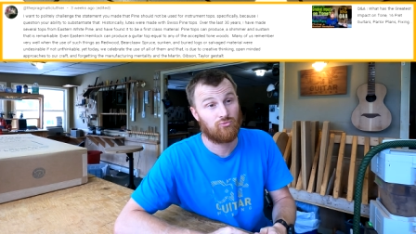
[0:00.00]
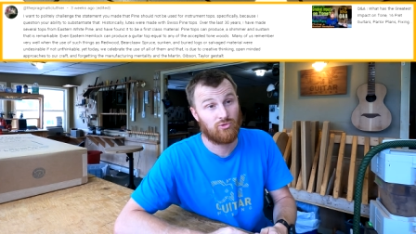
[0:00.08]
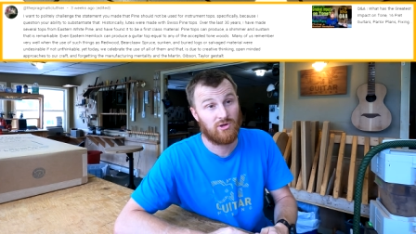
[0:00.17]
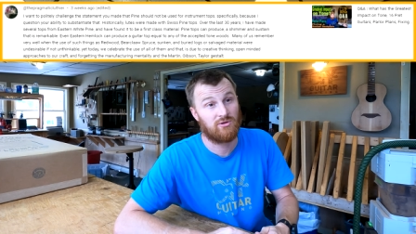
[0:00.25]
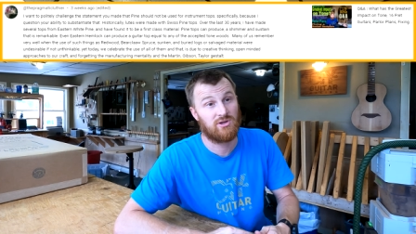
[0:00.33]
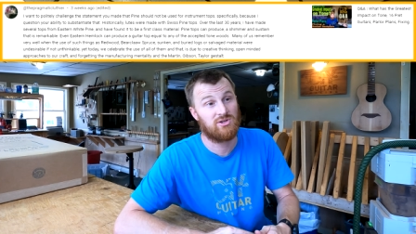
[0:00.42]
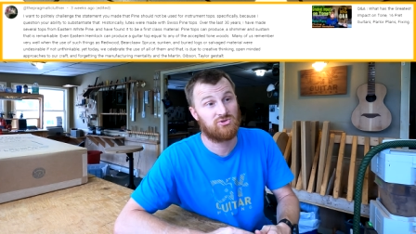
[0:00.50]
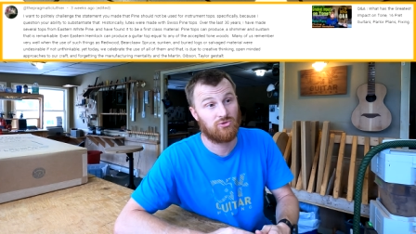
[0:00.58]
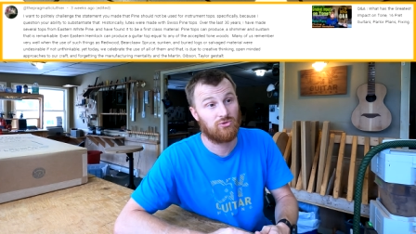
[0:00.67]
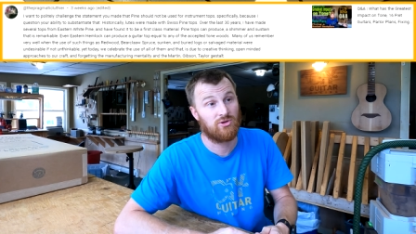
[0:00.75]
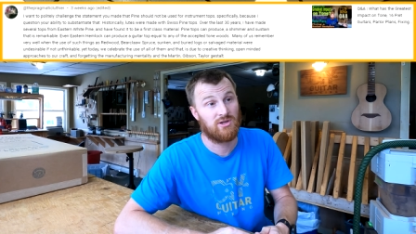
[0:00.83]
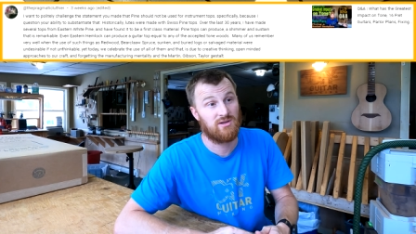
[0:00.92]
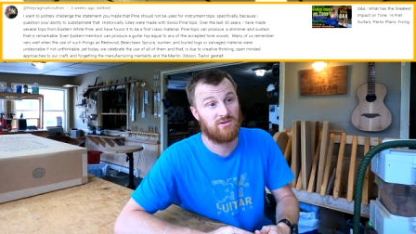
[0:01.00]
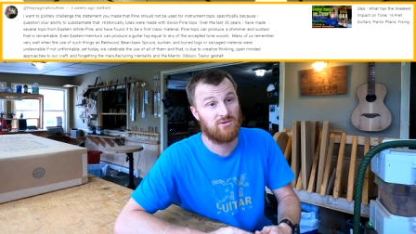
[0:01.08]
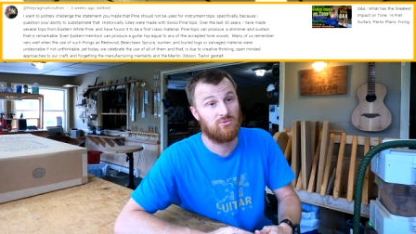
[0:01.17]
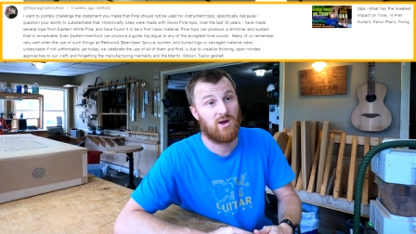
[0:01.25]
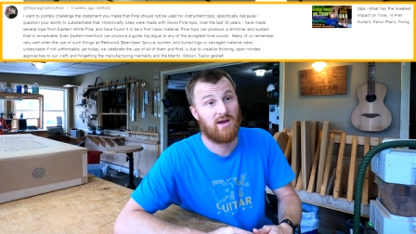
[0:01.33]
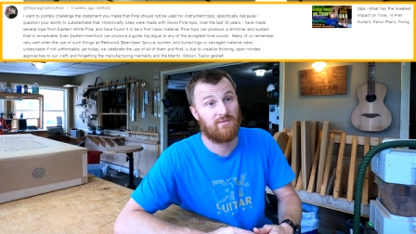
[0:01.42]
really, truly,
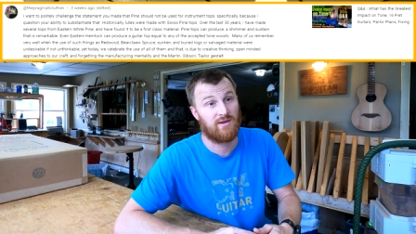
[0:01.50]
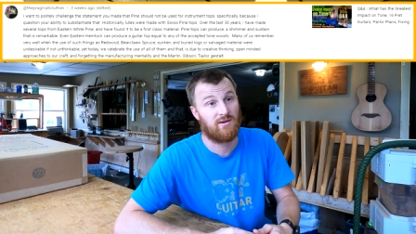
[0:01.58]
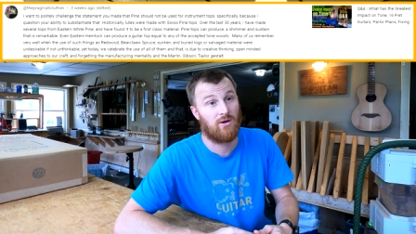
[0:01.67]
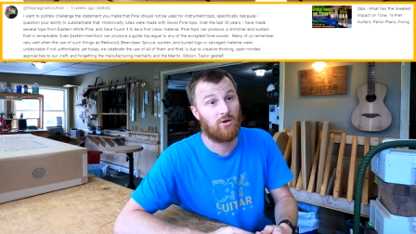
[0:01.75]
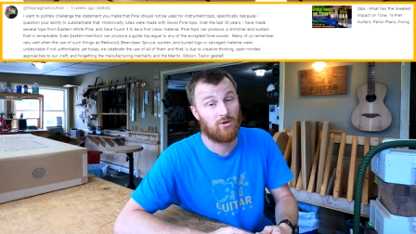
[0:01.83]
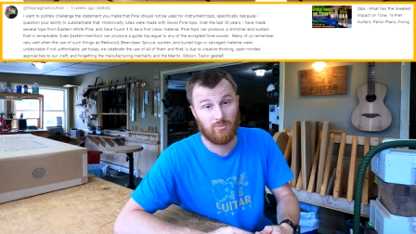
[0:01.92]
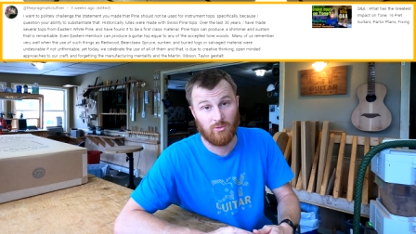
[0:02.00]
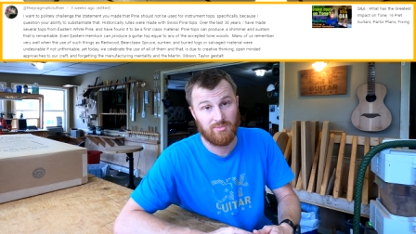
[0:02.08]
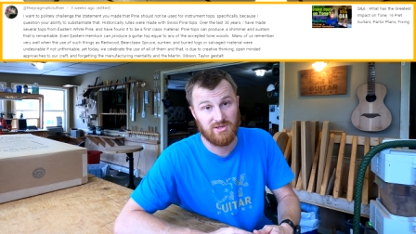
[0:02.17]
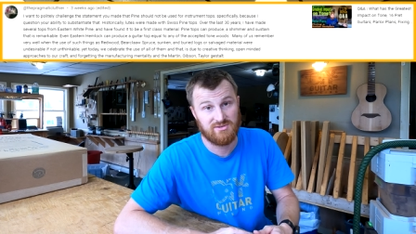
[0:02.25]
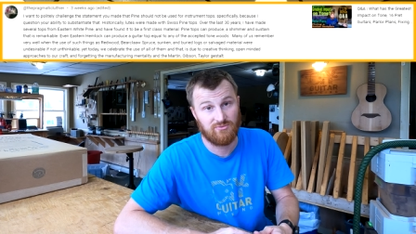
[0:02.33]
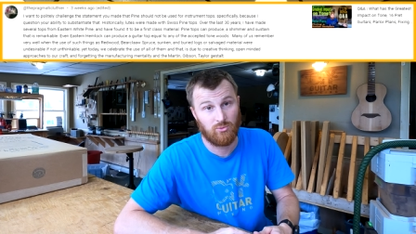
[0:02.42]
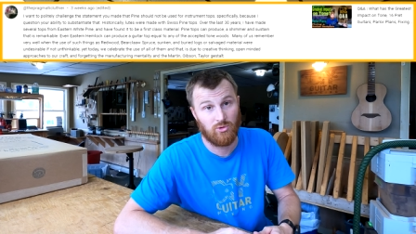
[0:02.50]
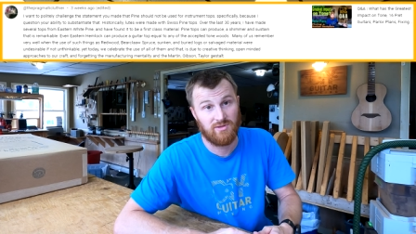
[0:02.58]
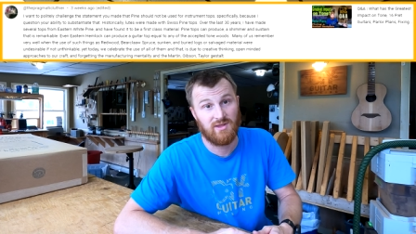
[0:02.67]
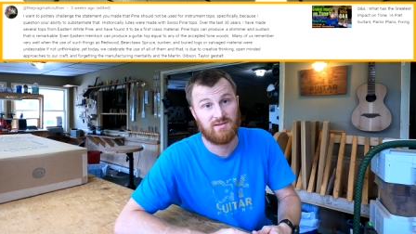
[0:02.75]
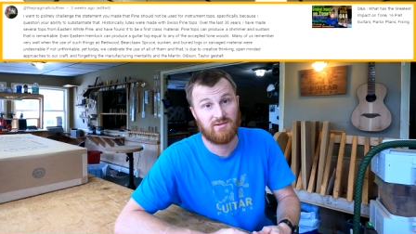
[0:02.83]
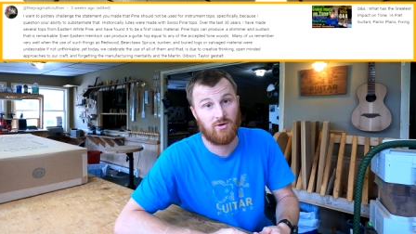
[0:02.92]
you have a horrible piece of
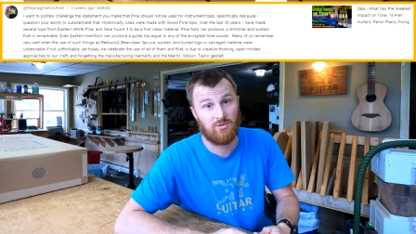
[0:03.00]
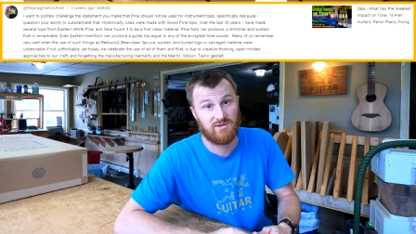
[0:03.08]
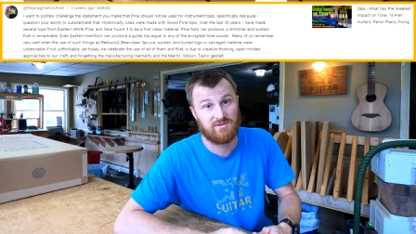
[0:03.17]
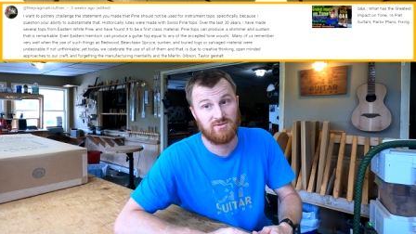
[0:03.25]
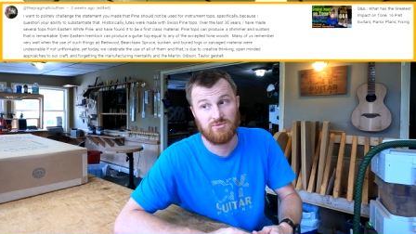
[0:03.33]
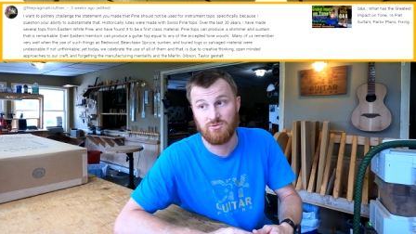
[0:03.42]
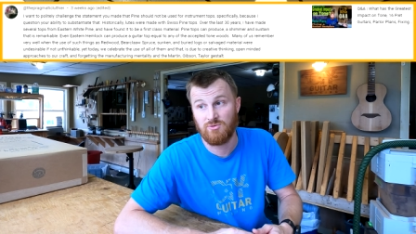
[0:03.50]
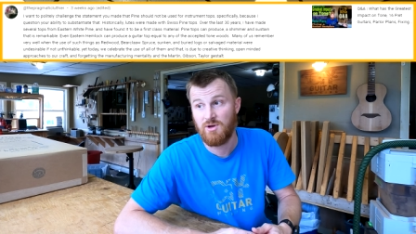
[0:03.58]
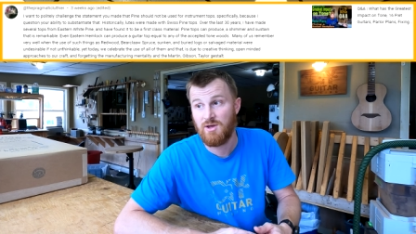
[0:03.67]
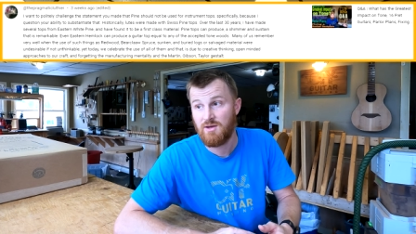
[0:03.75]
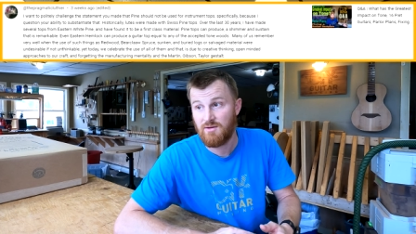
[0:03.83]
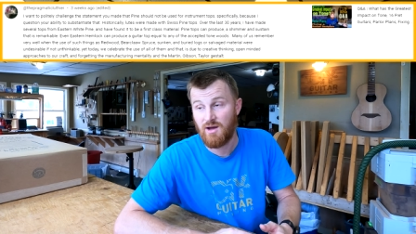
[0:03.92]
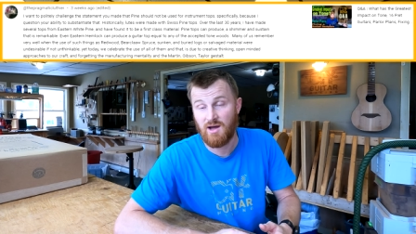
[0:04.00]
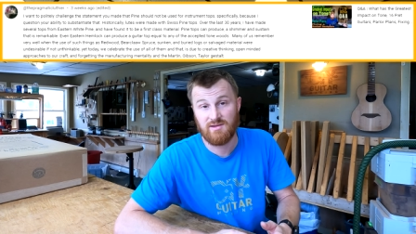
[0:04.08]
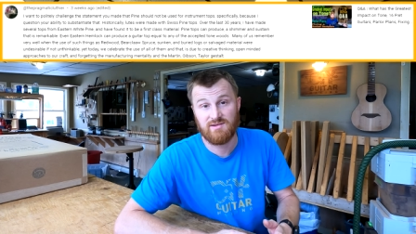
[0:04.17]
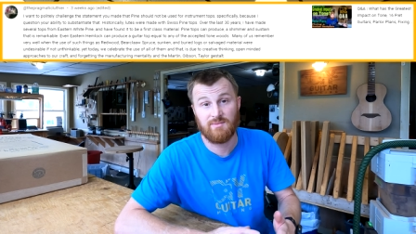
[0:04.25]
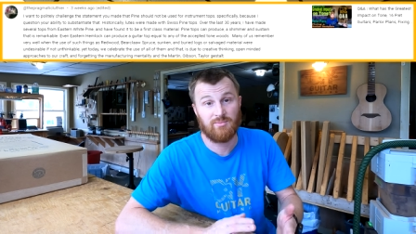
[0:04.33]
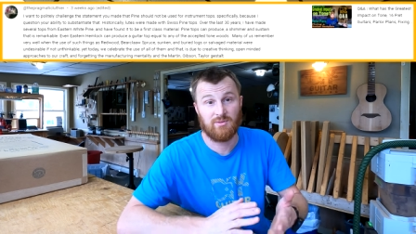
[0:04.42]
wood that's going to, uh,
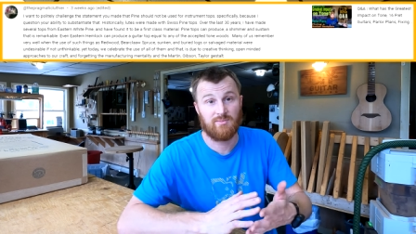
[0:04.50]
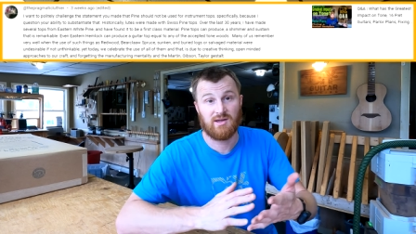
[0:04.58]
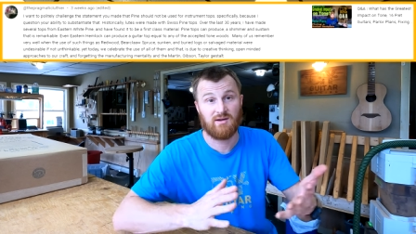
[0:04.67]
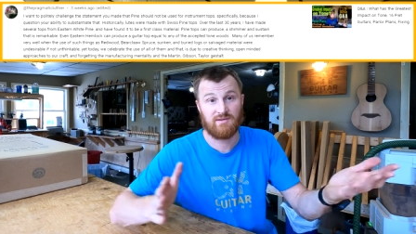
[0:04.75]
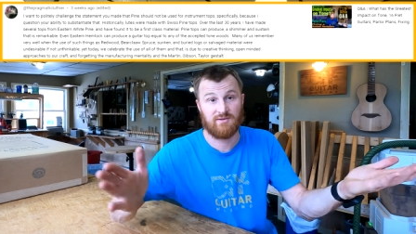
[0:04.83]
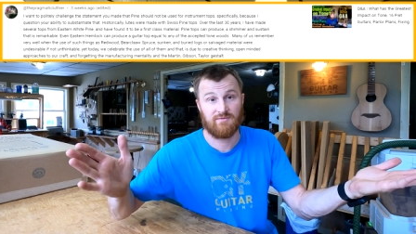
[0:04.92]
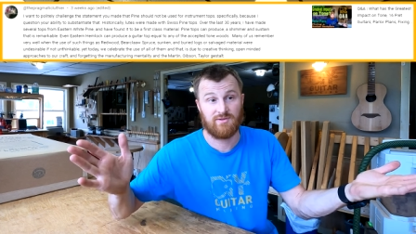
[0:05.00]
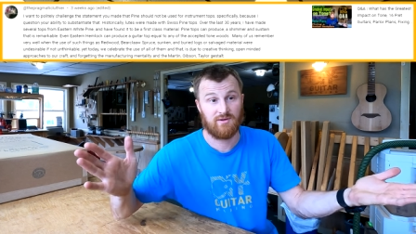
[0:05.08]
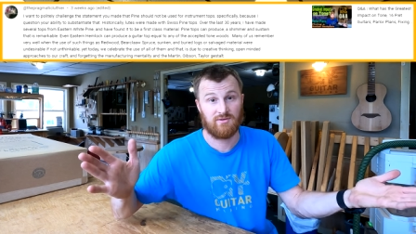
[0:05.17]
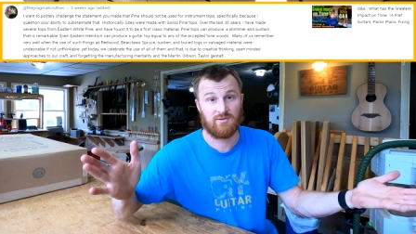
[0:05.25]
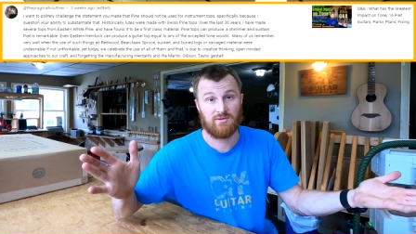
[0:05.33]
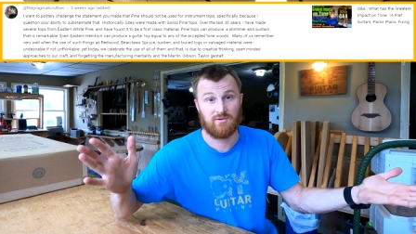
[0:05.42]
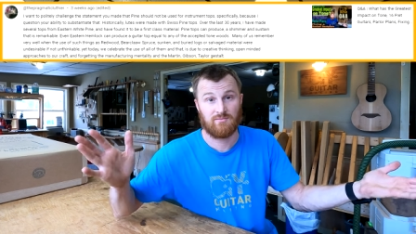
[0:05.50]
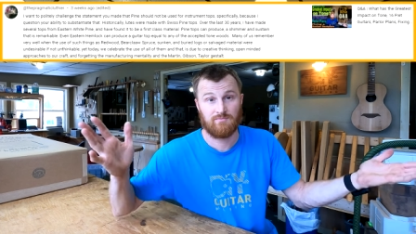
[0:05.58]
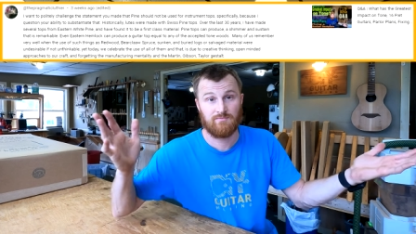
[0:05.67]
simply because of the, the,